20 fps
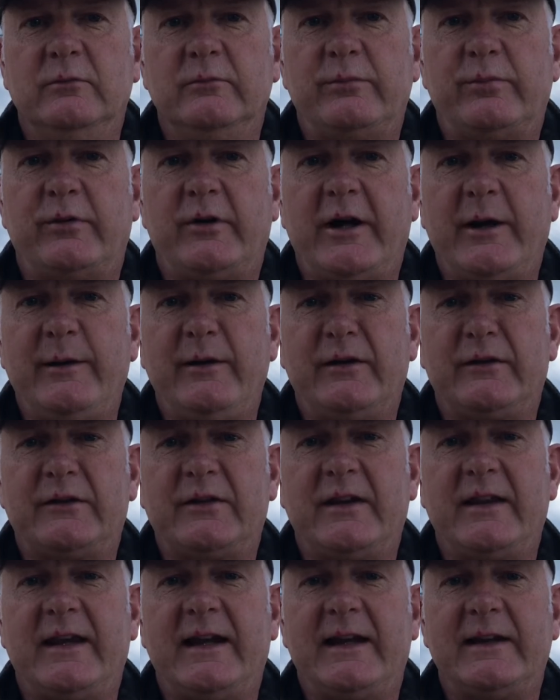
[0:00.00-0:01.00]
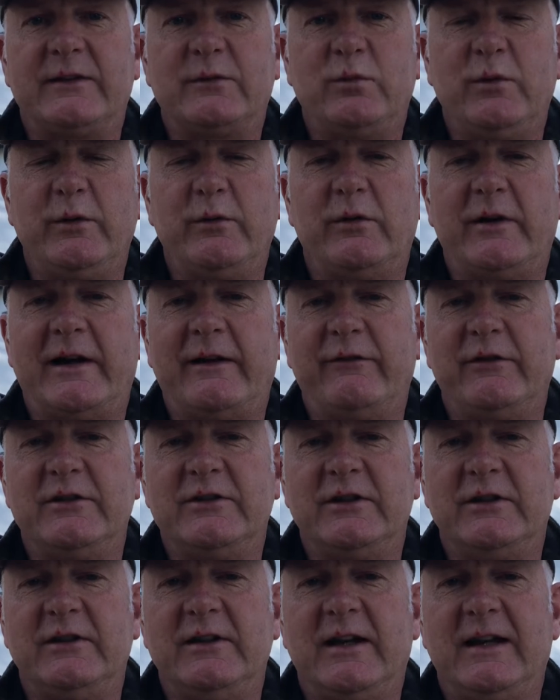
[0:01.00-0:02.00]
prior to that, we were
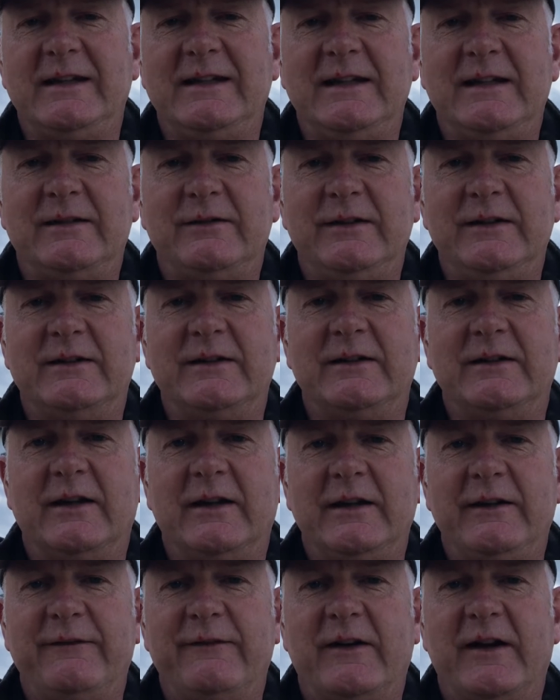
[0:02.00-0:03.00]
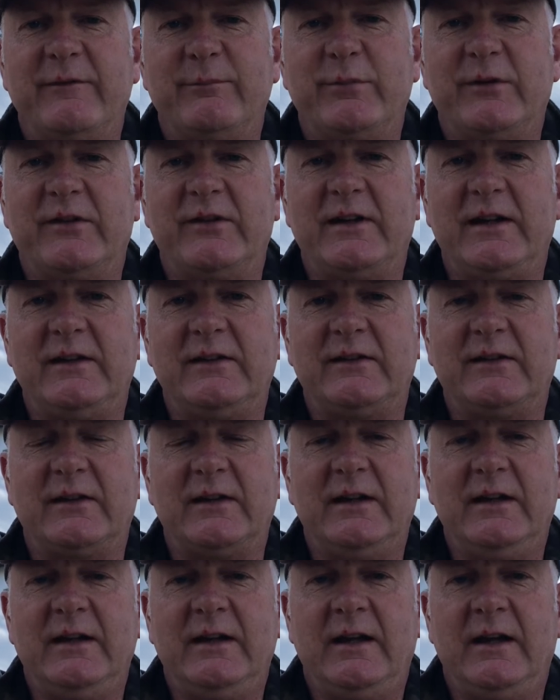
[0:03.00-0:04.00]
averaging 93 to 95%,
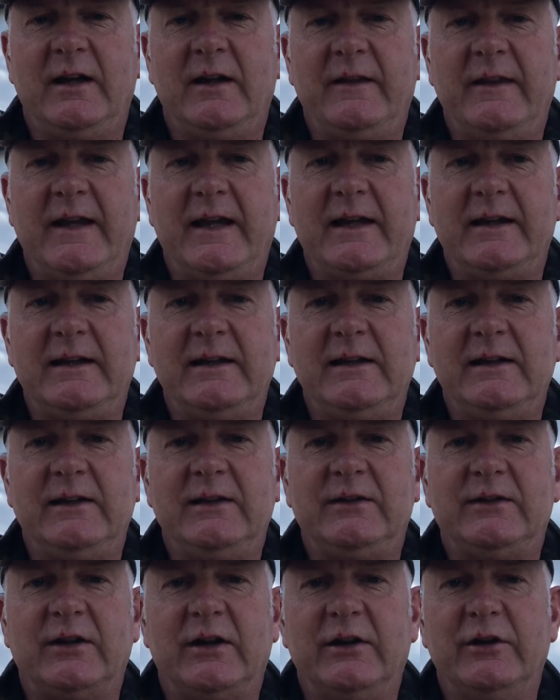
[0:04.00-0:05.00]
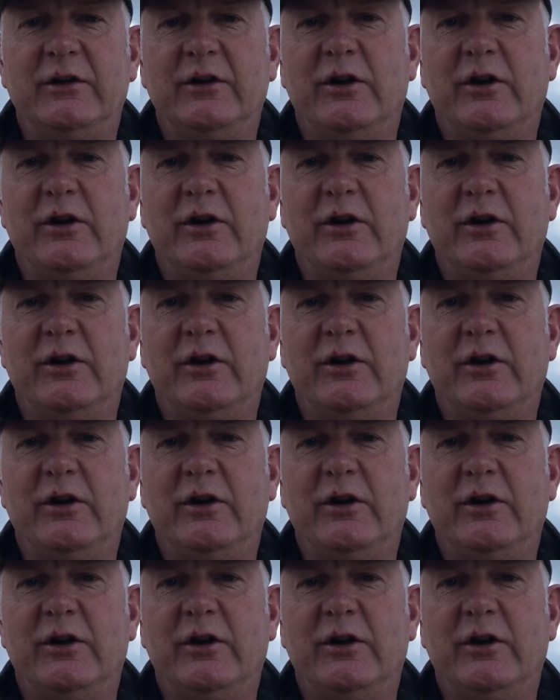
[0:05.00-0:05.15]
and that is an